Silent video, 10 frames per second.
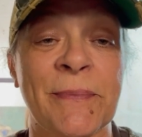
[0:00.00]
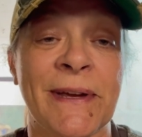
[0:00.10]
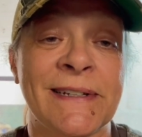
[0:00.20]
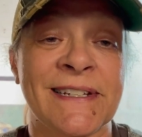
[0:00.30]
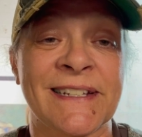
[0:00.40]

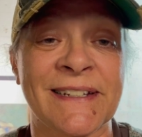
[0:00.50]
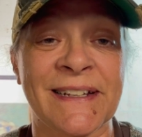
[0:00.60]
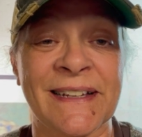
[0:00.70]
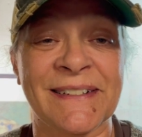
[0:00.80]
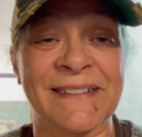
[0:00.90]
but
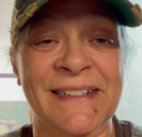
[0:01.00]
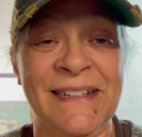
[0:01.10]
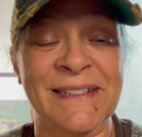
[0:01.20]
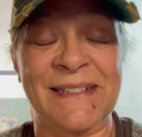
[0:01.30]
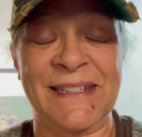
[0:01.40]

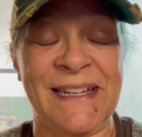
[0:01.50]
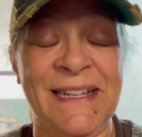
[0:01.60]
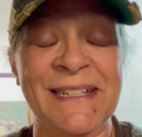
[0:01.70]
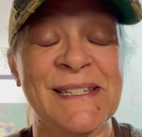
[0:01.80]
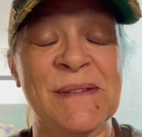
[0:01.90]
it
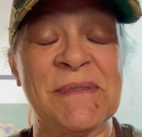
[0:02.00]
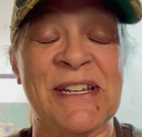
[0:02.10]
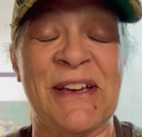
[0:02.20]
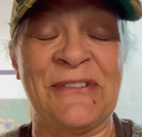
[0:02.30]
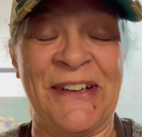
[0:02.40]
it is some
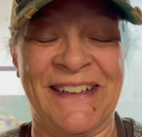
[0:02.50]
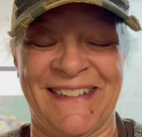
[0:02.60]
stuff.